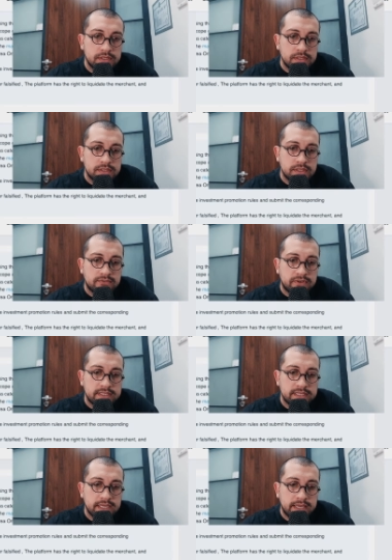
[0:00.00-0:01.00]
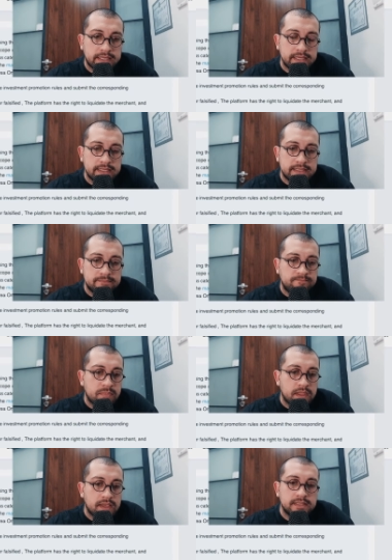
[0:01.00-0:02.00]
So if I select it,
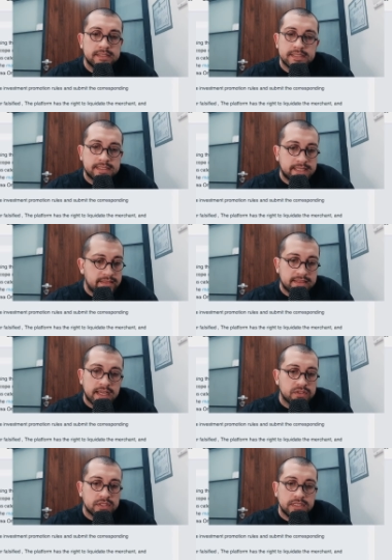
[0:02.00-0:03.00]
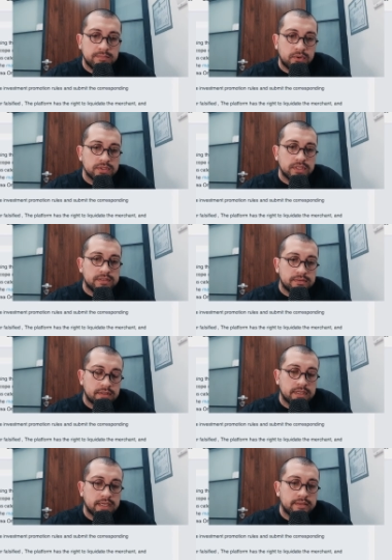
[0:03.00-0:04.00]
it's 10,000 deposit.
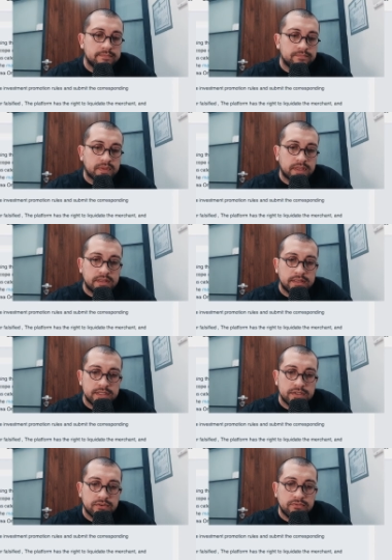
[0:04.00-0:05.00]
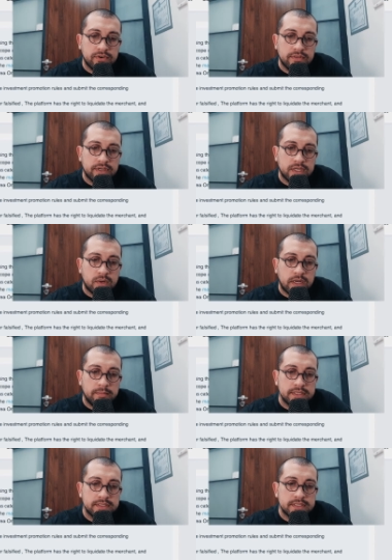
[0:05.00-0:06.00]
Okay, there's no further
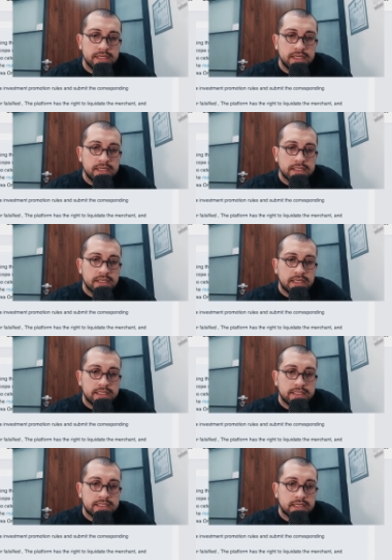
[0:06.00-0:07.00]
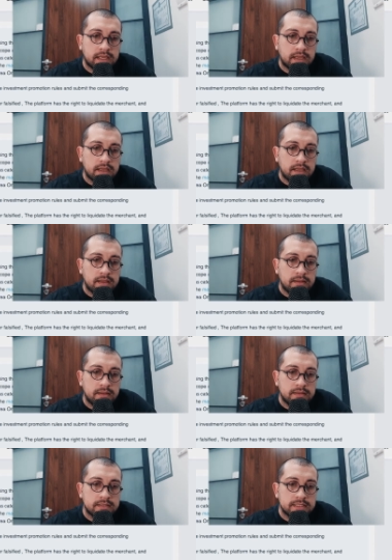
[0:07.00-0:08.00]
requirements. So let's
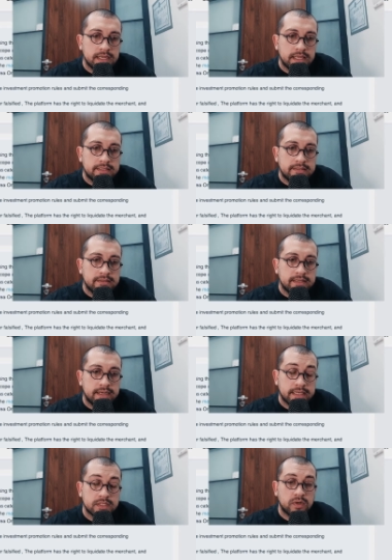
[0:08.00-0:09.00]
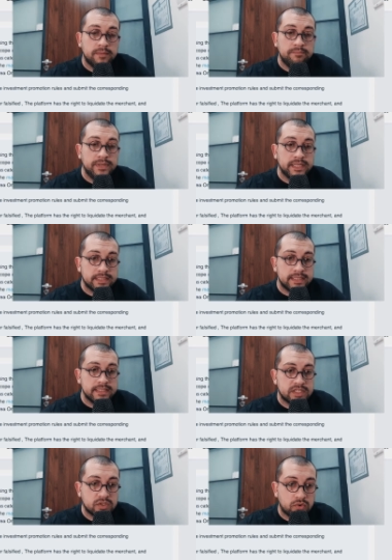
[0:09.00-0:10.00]
select the next one, built-in
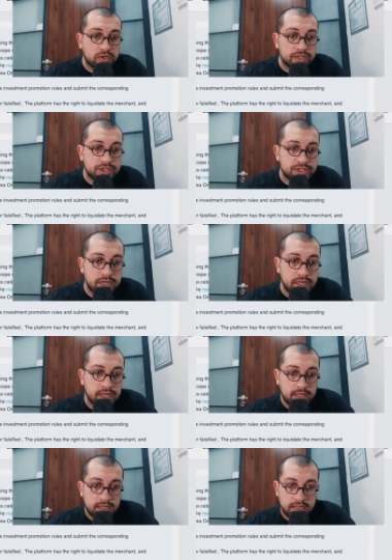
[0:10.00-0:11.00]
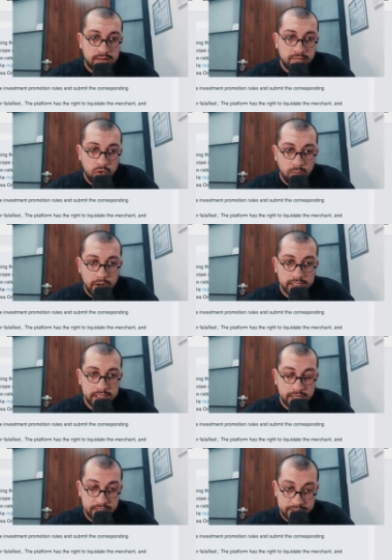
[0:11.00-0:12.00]
storage, mobile
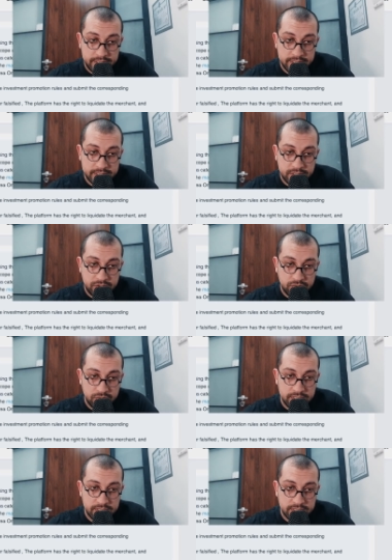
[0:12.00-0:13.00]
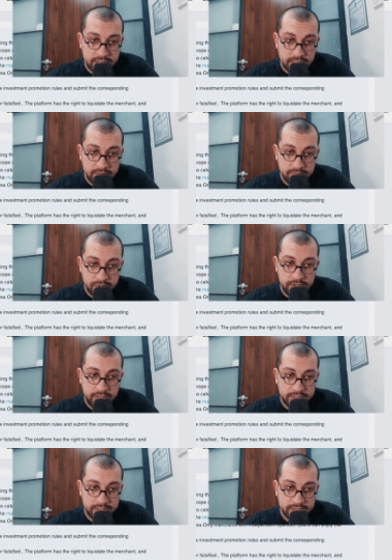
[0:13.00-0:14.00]
hard disk, U-disk, and
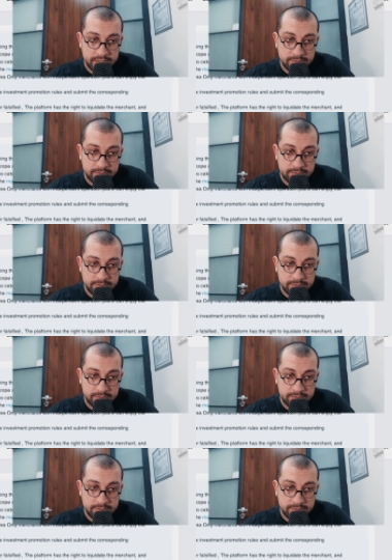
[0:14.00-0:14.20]
burning disk.